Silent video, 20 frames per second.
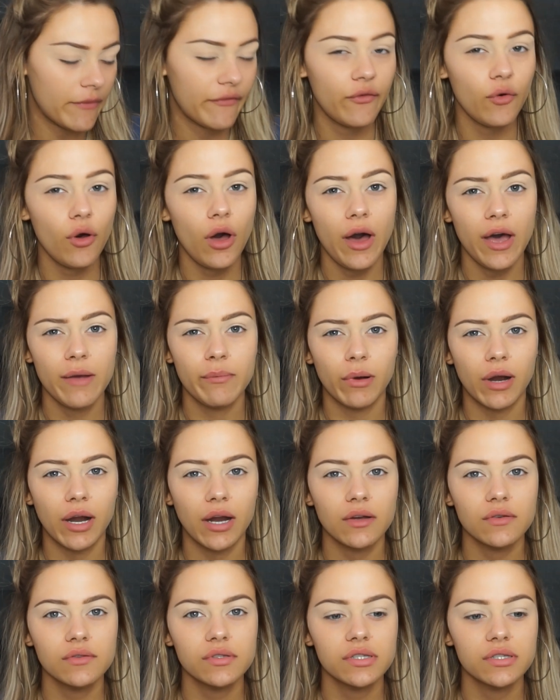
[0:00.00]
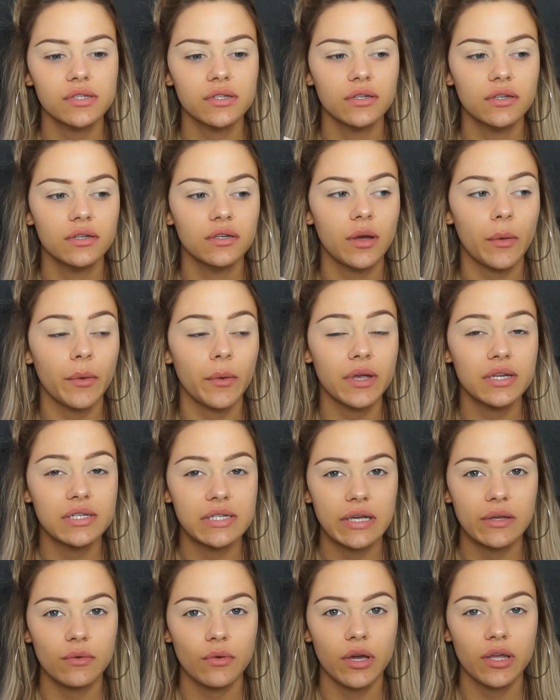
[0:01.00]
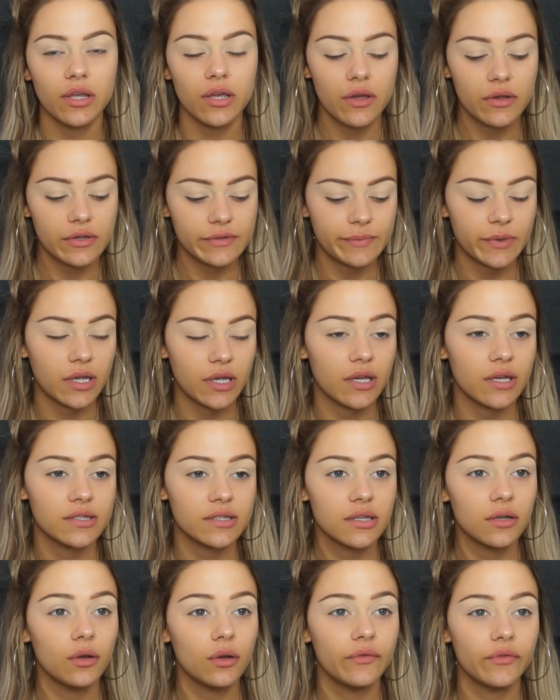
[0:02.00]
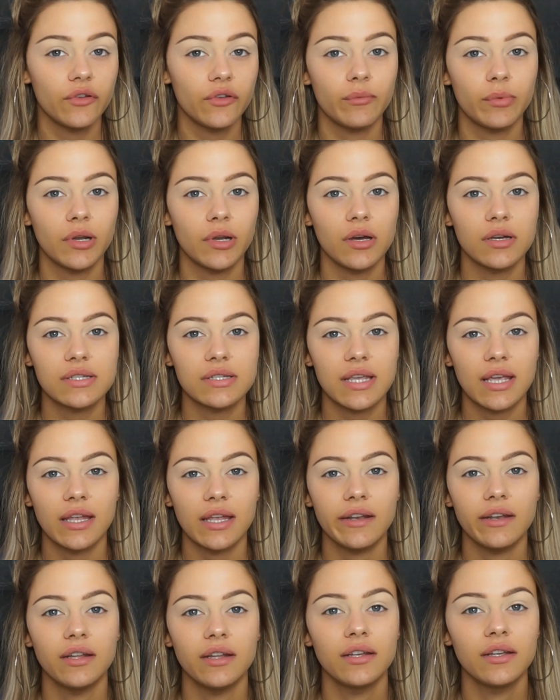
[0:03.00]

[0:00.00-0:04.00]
For eyebrows, I'm going to tell you what I use because a lot of you have been asking,